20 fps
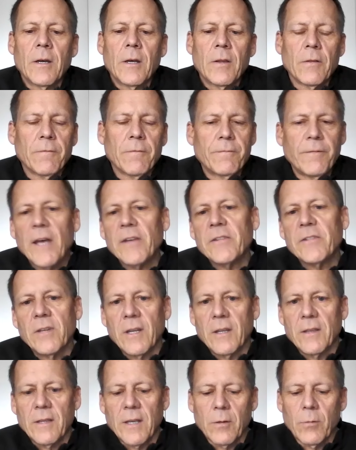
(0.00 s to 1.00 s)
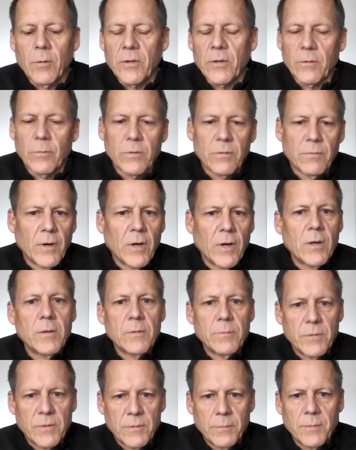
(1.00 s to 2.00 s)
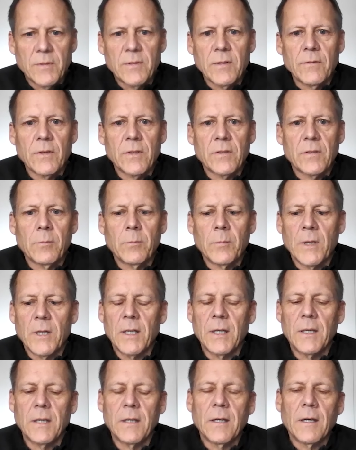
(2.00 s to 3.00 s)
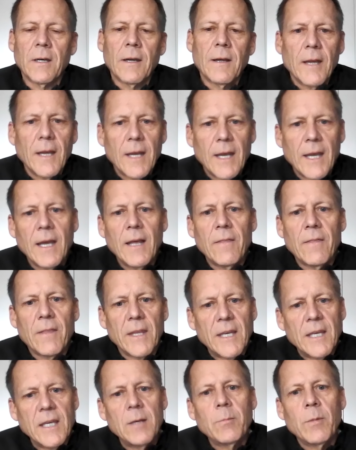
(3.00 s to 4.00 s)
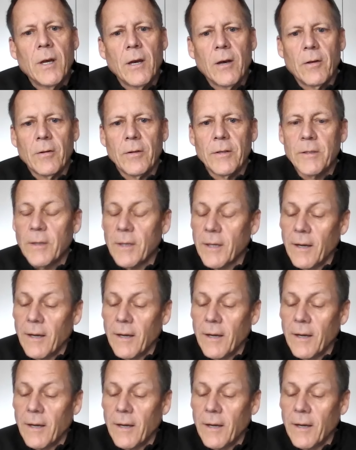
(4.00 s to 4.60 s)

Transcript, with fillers: The fascinating thing was it was very specific to me and the email.